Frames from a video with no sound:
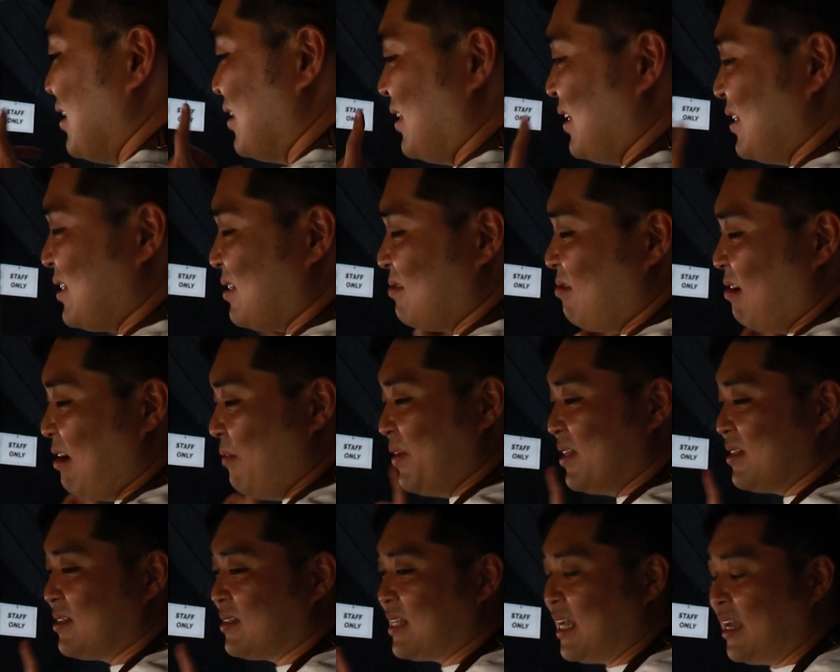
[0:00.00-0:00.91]
this
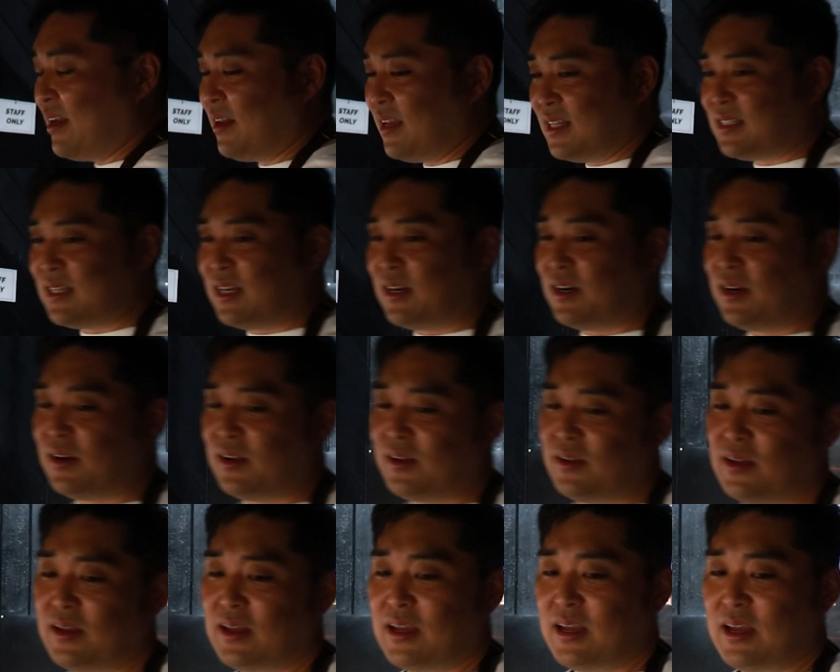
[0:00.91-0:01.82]
ramen style is
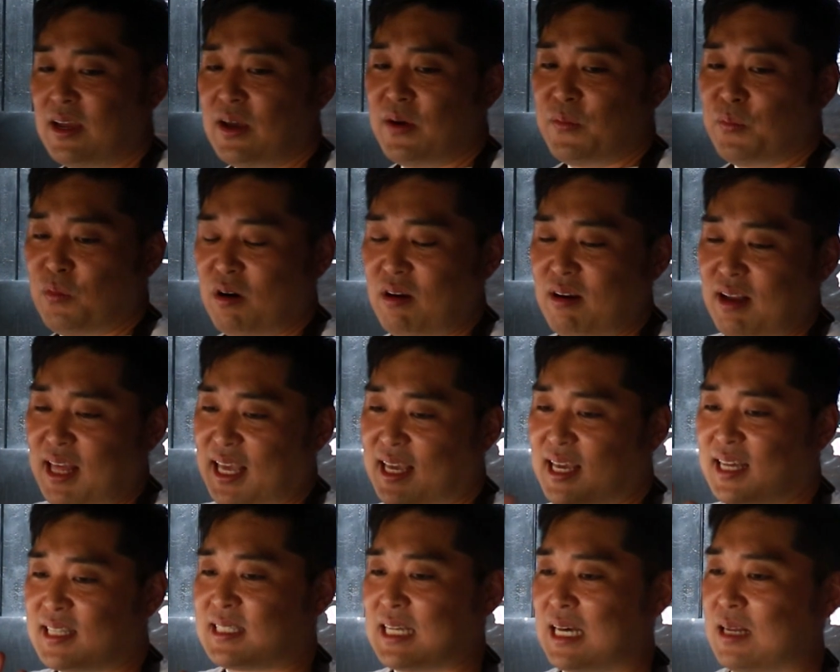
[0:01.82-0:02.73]
more
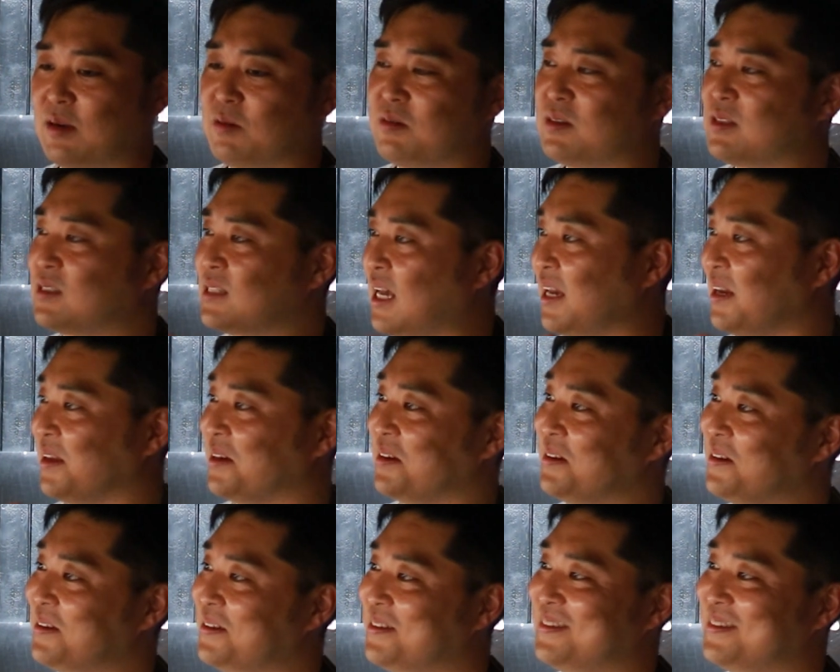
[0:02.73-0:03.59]
like a Sano style.